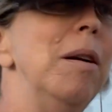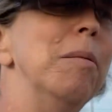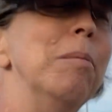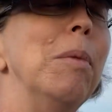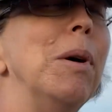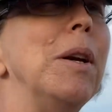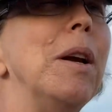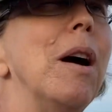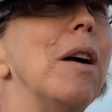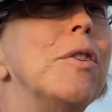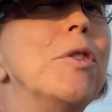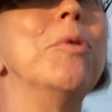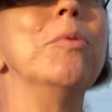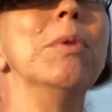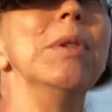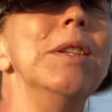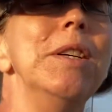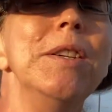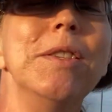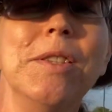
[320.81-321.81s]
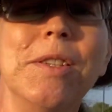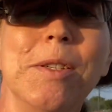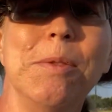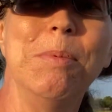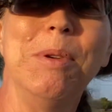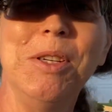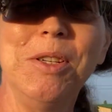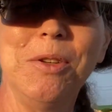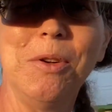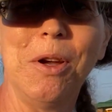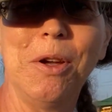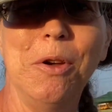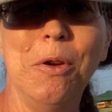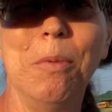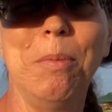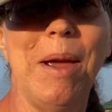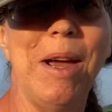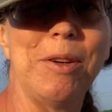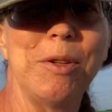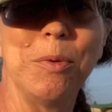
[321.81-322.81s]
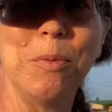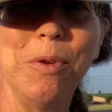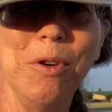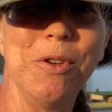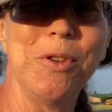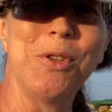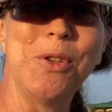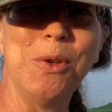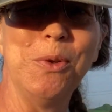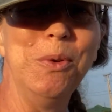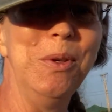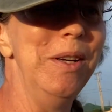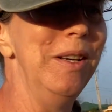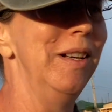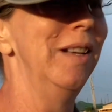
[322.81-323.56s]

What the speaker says: my doctor releases me so I can go back to work soon.